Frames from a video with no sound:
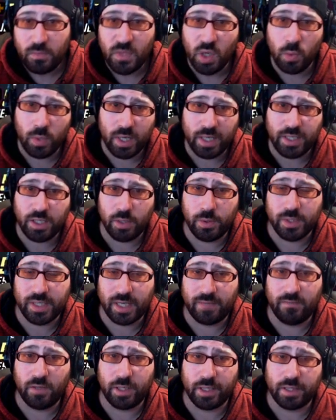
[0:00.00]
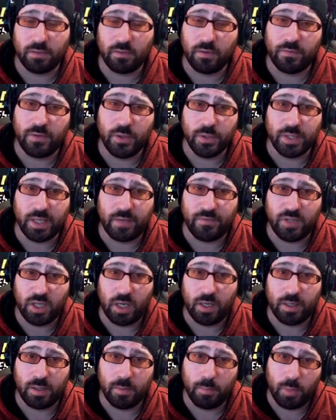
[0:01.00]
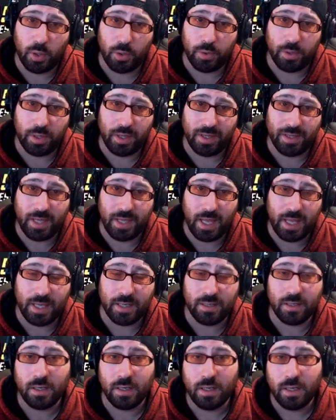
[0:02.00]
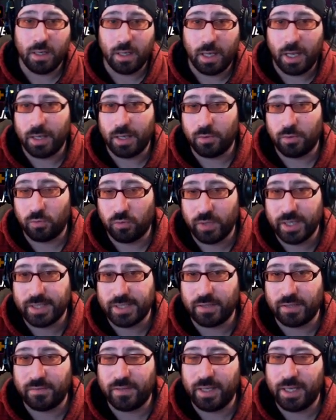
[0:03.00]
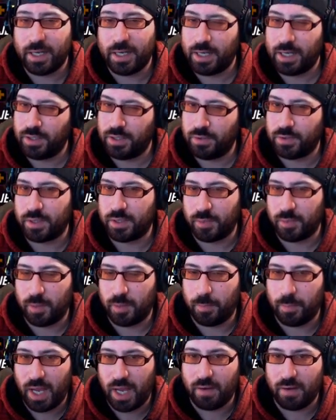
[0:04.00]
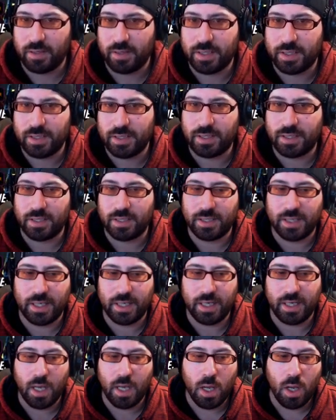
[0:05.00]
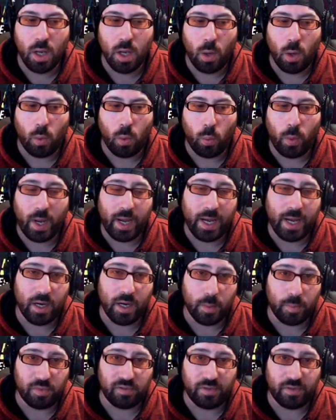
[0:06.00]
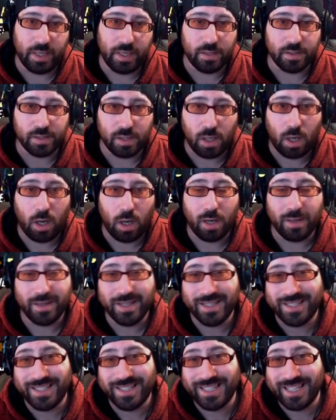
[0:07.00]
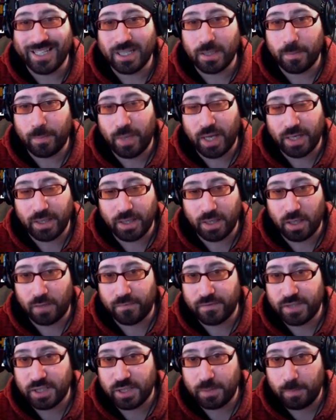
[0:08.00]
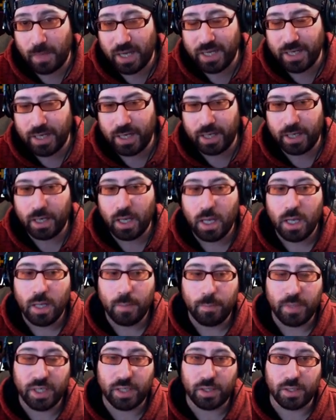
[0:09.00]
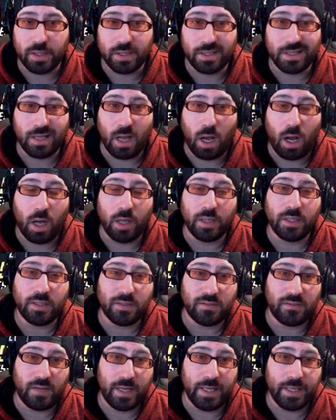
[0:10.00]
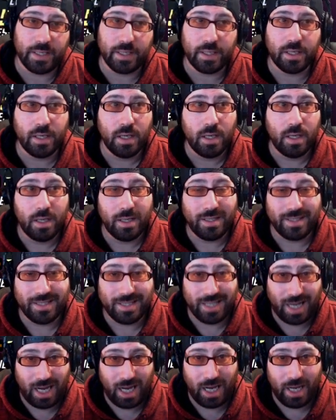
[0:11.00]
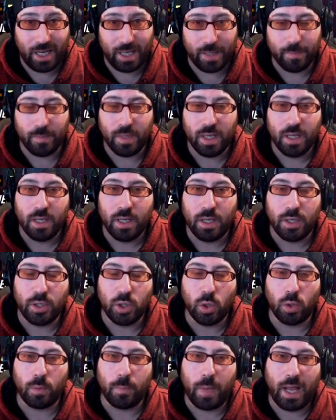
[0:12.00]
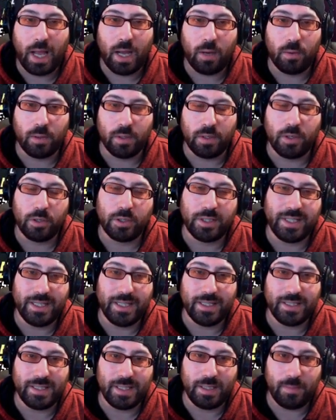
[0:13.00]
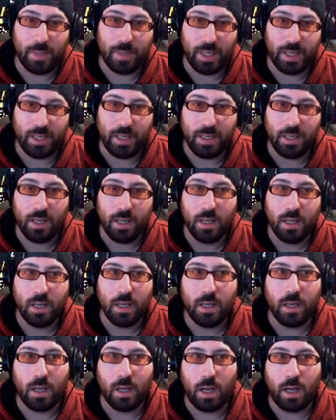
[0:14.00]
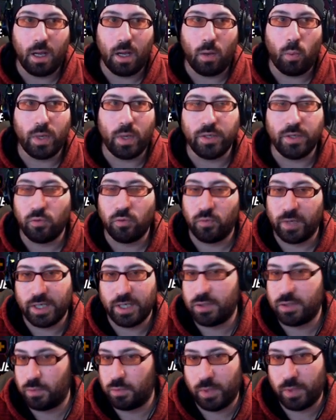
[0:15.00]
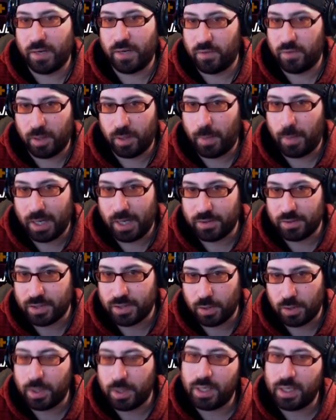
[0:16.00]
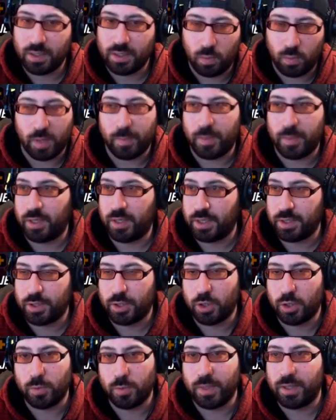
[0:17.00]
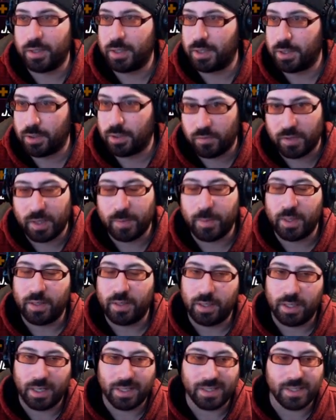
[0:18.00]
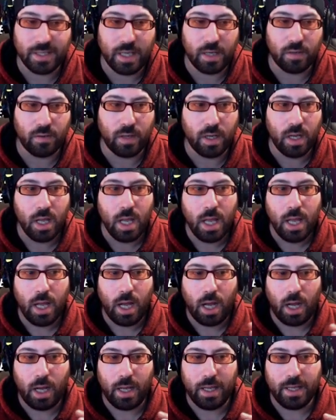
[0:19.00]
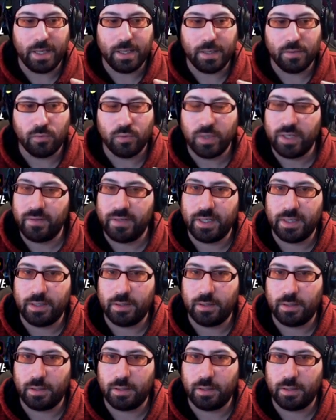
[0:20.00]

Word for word: What I do is I look at the reviews I've done both then and recently, and I do some comparisons to see where players are. This is independent of spending because, unlike time, your power, your T C P, uh, when you reach whatever the milestone is, one million, two million, three million, et cetera, uh, it, it really